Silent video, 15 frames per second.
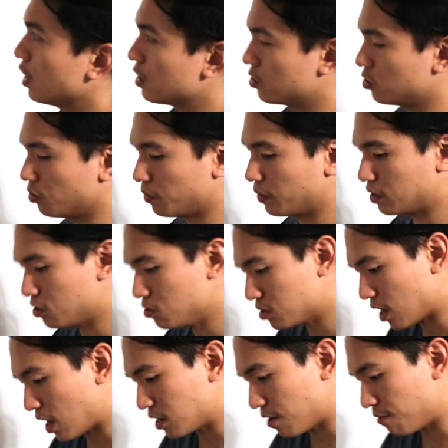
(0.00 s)
So if we use
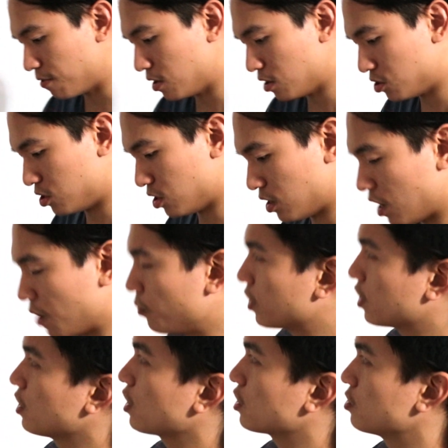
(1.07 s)
that definition, then we
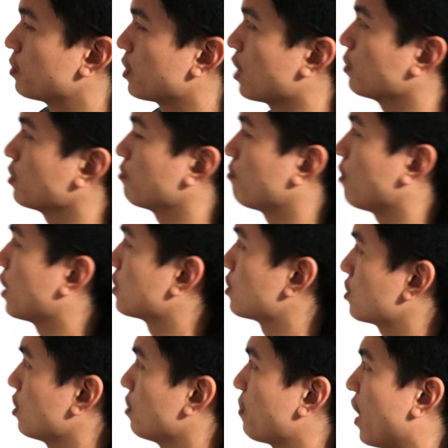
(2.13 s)
can actually be able to find
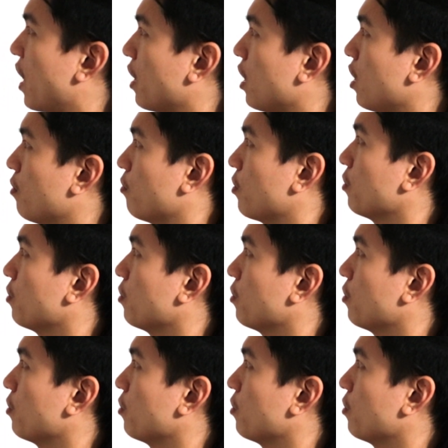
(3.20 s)
some um,